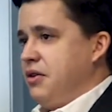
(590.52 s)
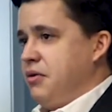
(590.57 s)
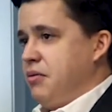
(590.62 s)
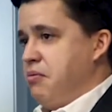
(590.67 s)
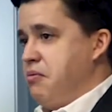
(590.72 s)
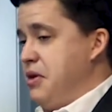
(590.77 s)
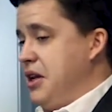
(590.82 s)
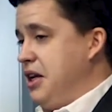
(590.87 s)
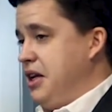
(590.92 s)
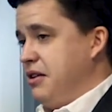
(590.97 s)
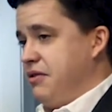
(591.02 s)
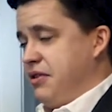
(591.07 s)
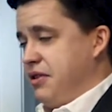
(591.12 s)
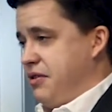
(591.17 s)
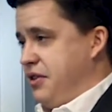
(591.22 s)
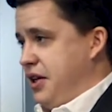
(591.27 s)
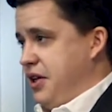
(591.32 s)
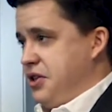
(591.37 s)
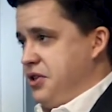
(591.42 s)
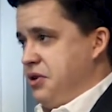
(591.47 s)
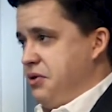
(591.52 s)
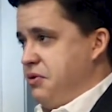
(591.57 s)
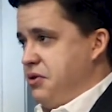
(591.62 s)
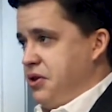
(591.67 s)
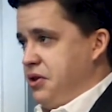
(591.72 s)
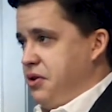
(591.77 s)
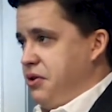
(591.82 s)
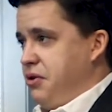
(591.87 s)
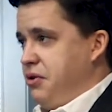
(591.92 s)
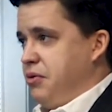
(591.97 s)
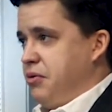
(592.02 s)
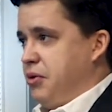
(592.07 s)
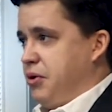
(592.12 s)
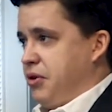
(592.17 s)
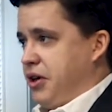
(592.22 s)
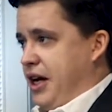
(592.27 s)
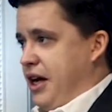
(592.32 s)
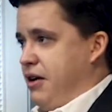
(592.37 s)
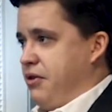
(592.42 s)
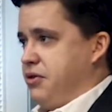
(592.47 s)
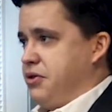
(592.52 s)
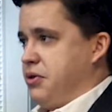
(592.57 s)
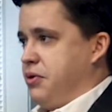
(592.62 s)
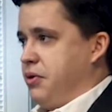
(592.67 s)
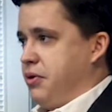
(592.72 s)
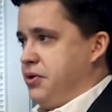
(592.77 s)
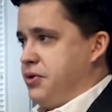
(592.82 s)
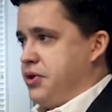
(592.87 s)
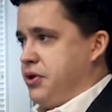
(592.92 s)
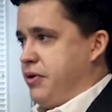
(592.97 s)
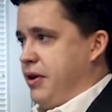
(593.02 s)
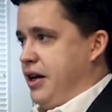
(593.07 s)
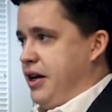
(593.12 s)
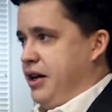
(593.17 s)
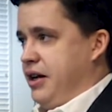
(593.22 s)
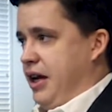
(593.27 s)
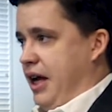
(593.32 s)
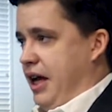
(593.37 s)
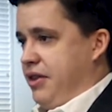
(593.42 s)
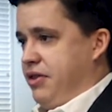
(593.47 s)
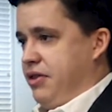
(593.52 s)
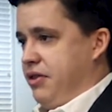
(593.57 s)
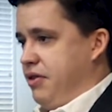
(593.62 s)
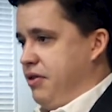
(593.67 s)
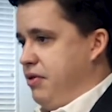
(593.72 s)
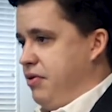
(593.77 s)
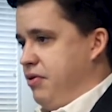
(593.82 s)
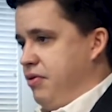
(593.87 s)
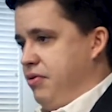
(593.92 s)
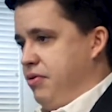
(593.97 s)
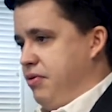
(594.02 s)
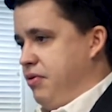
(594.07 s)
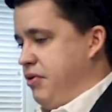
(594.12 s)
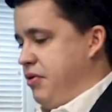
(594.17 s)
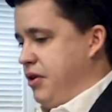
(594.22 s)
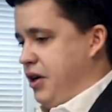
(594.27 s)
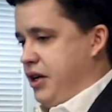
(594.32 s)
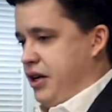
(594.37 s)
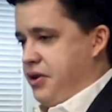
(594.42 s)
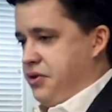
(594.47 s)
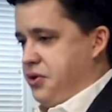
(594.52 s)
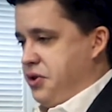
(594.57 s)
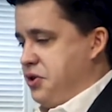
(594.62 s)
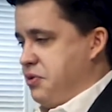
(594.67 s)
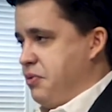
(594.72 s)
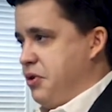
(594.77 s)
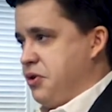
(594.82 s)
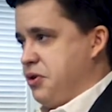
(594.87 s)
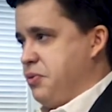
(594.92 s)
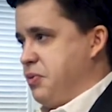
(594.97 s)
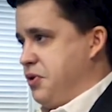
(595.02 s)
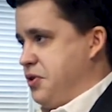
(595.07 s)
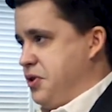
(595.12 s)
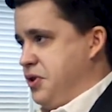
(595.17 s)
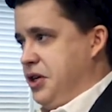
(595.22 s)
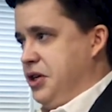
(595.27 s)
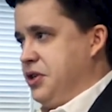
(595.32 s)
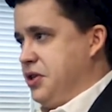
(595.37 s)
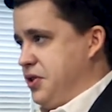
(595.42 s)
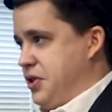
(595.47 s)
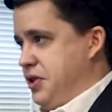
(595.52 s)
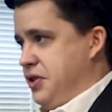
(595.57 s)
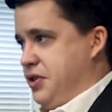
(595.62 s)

many of the things you do will count towards credit at the country's most prestigious